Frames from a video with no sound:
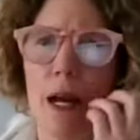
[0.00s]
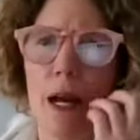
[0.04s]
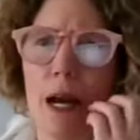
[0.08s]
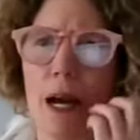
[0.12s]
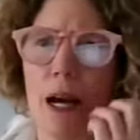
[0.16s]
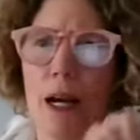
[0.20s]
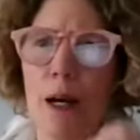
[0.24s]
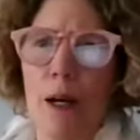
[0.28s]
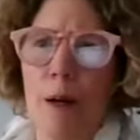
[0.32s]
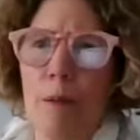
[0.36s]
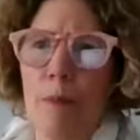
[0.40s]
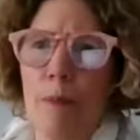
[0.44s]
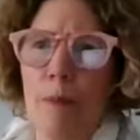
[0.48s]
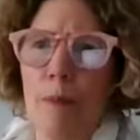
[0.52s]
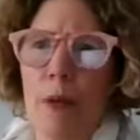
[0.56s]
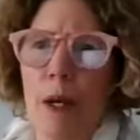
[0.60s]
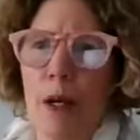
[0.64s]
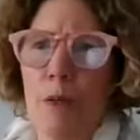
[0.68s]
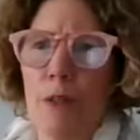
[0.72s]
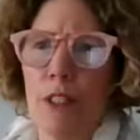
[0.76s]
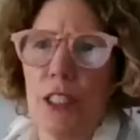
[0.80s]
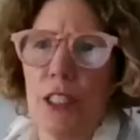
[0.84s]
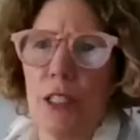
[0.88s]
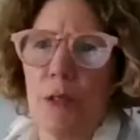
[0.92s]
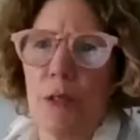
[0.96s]
Um, I
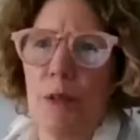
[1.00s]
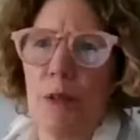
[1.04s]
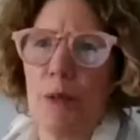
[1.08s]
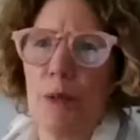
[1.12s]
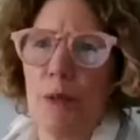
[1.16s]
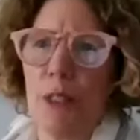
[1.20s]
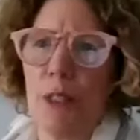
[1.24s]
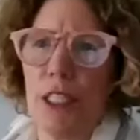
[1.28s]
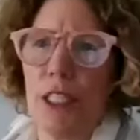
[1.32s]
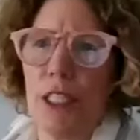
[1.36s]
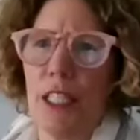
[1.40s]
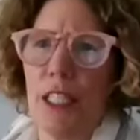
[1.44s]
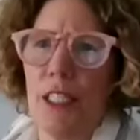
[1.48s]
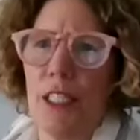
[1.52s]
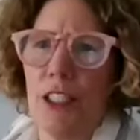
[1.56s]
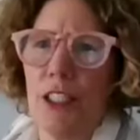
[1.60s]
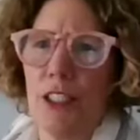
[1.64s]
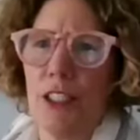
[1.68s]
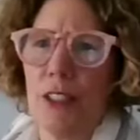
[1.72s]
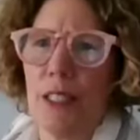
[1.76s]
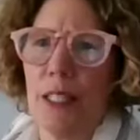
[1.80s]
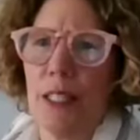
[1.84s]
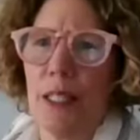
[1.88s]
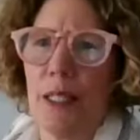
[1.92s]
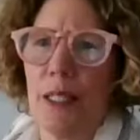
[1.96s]
wish I remember which
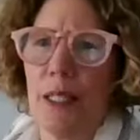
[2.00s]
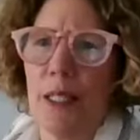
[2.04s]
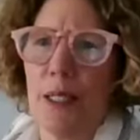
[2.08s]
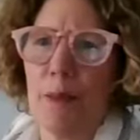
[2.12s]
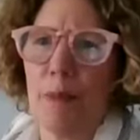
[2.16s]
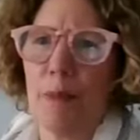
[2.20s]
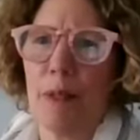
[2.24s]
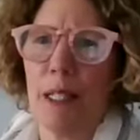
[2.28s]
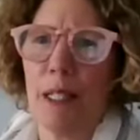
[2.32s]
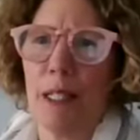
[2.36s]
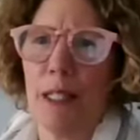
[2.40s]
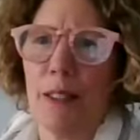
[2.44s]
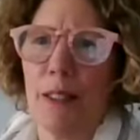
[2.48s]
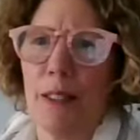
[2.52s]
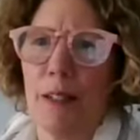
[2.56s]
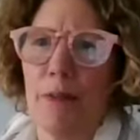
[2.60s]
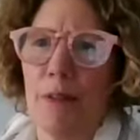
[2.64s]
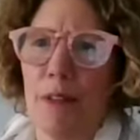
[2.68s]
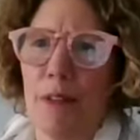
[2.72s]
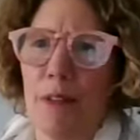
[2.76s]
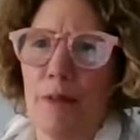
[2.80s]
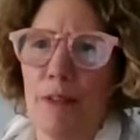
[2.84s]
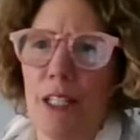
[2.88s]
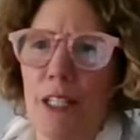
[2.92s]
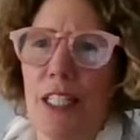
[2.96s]
teacher said this, but I love
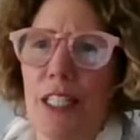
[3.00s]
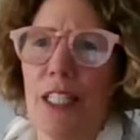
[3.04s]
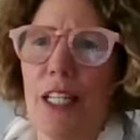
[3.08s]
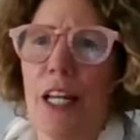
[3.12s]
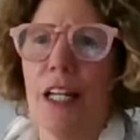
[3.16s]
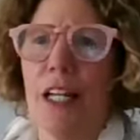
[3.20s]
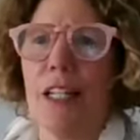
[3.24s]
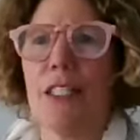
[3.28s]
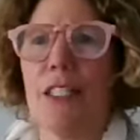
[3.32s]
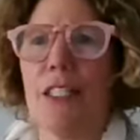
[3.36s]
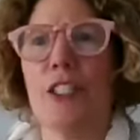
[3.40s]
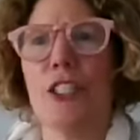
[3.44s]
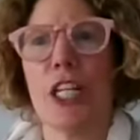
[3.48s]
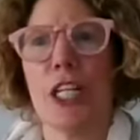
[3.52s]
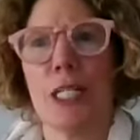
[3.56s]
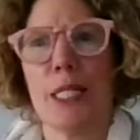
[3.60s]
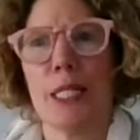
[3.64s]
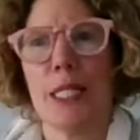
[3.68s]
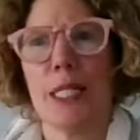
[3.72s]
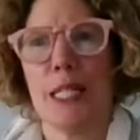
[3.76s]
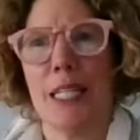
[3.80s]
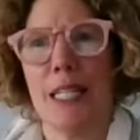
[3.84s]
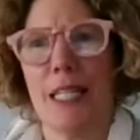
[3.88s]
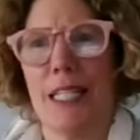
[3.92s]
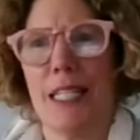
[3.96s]
the phrase
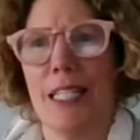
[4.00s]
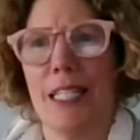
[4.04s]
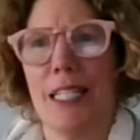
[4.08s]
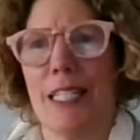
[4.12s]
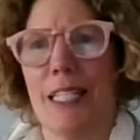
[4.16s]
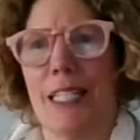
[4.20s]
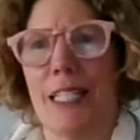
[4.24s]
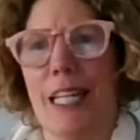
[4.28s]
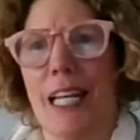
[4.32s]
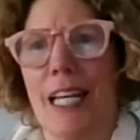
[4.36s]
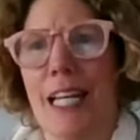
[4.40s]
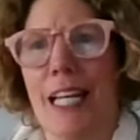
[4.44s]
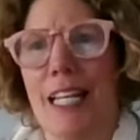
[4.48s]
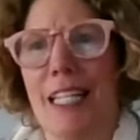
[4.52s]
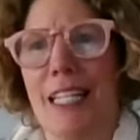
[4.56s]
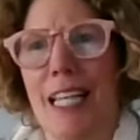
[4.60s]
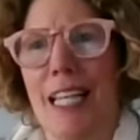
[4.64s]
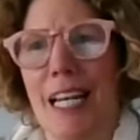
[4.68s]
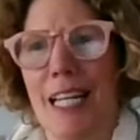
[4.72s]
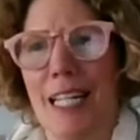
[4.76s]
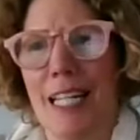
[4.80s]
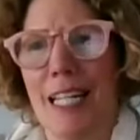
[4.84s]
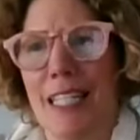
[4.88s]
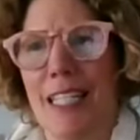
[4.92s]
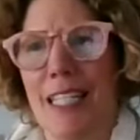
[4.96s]
just this.
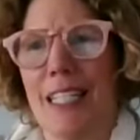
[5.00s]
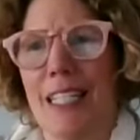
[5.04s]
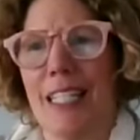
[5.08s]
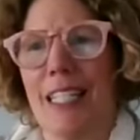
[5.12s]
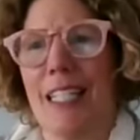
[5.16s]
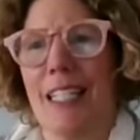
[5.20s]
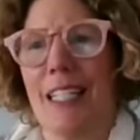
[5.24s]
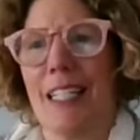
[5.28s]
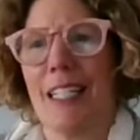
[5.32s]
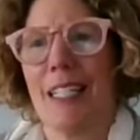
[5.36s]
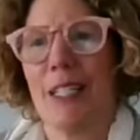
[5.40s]
Yes,